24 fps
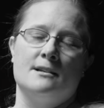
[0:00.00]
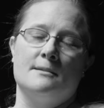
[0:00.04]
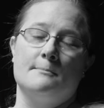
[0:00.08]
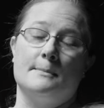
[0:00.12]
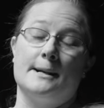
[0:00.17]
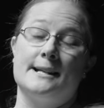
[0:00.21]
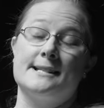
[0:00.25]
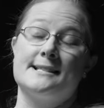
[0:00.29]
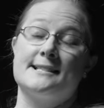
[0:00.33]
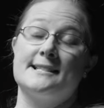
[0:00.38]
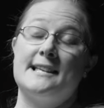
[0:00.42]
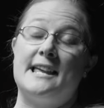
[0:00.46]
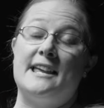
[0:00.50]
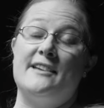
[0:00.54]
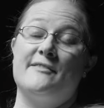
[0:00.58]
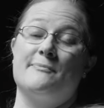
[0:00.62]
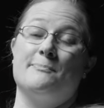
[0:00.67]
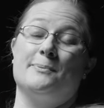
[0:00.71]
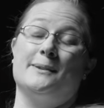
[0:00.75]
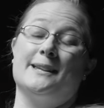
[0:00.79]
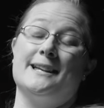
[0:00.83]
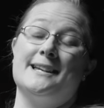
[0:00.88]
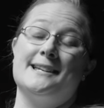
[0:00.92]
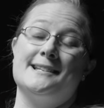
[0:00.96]
My
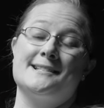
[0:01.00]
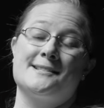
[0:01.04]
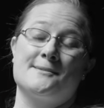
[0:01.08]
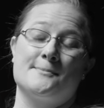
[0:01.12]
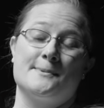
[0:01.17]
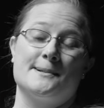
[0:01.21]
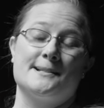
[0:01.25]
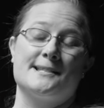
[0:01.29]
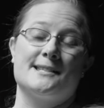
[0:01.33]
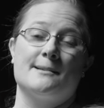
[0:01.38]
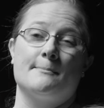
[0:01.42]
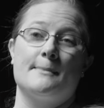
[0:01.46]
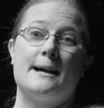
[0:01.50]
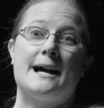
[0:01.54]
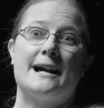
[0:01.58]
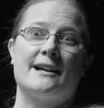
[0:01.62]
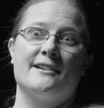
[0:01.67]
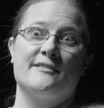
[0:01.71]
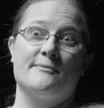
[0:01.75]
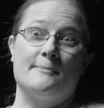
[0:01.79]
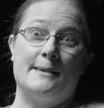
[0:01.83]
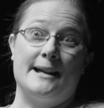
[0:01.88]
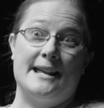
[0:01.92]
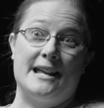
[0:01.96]
safe place was the
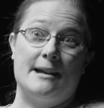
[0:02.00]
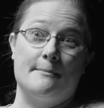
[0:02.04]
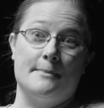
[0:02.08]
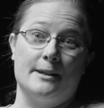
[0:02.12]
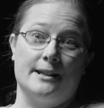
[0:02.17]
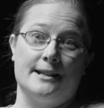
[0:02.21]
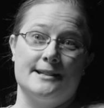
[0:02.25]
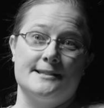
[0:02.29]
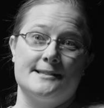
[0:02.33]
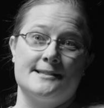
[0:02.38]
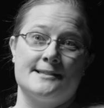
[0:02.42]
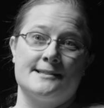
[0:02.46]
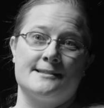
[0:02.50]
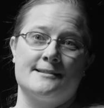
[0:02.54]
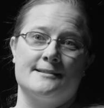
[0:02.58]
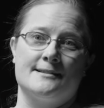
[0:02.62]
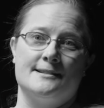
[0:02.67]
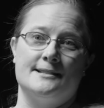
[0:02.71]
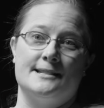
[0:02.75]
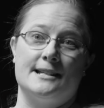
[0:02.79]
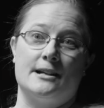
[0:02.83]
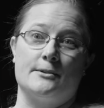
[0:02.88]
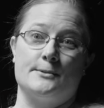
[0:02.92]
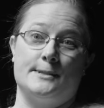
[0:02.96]
back of my ambulance
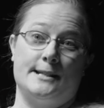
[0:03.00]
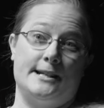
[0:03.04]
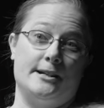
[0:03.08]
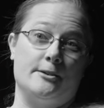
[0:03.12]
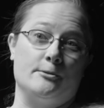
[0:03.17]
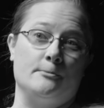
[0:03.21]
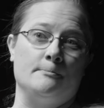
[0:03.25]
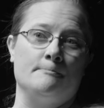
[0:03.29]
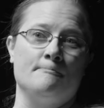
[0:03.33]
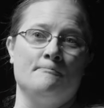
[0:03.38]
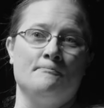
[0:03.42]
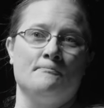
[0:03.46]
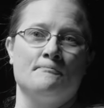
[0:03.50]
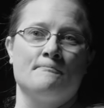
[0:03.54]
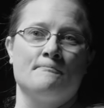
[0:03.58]
downtown.